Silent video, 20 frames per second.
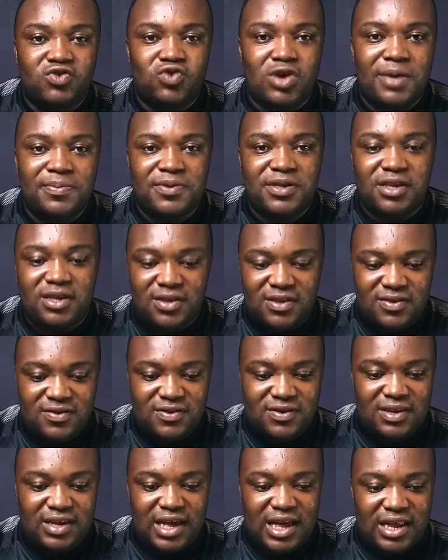swipe
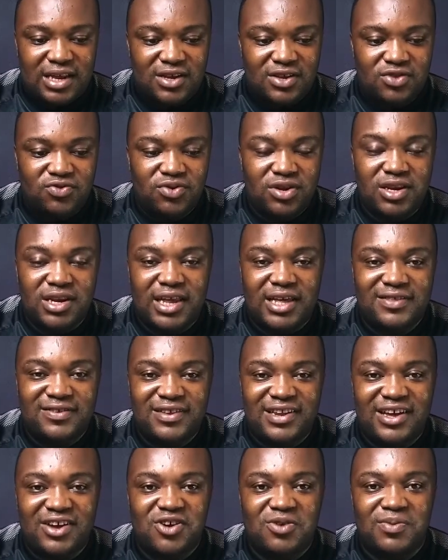keys in
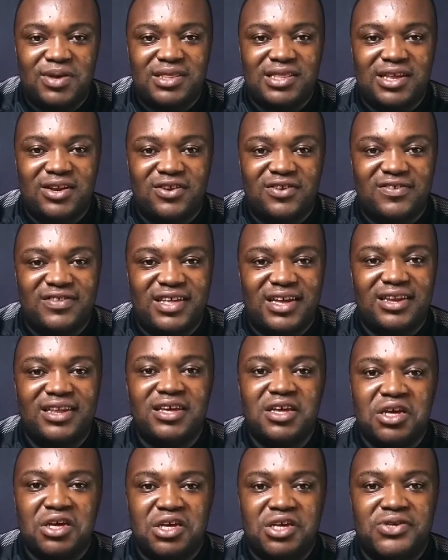2019 and come and tell us
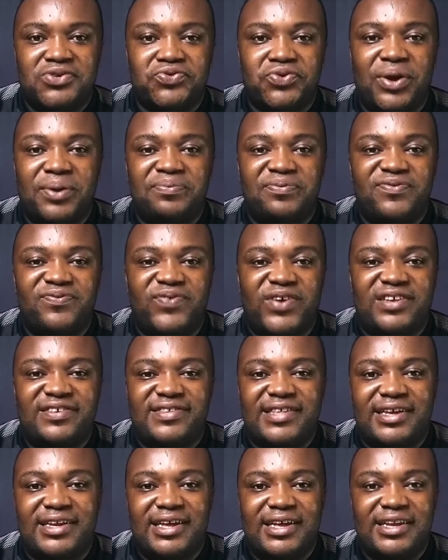that it swipes
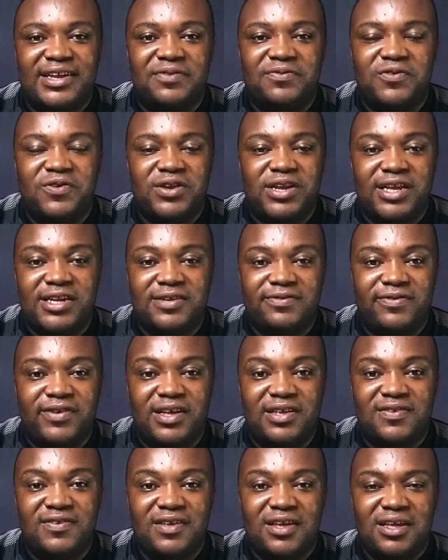faster than every other
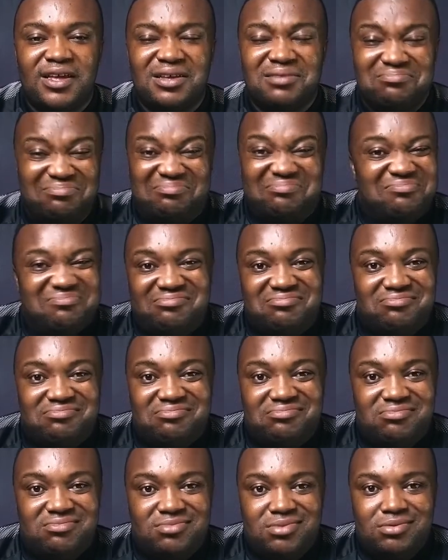device,
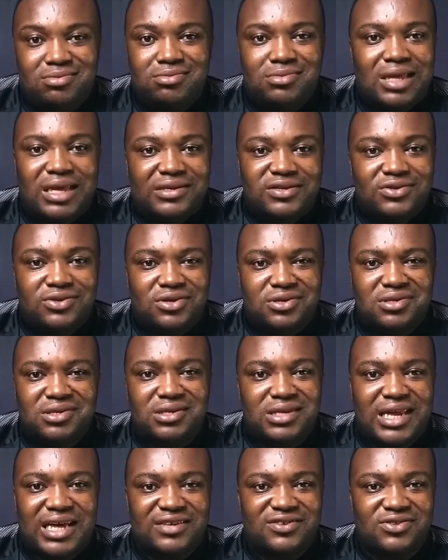that's not
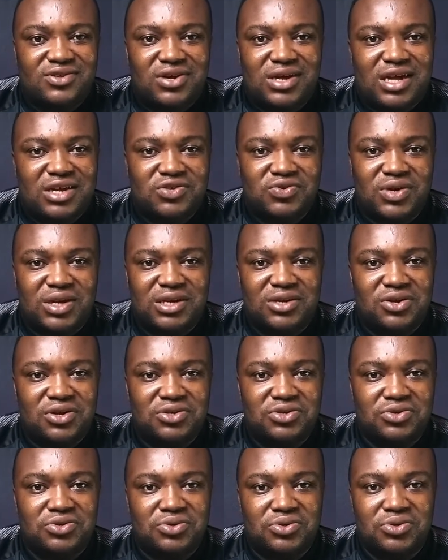actually
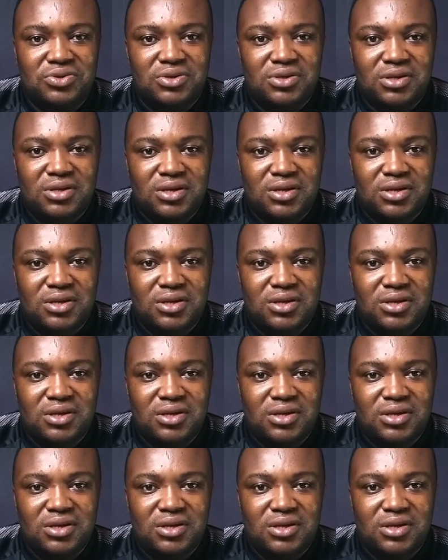not true,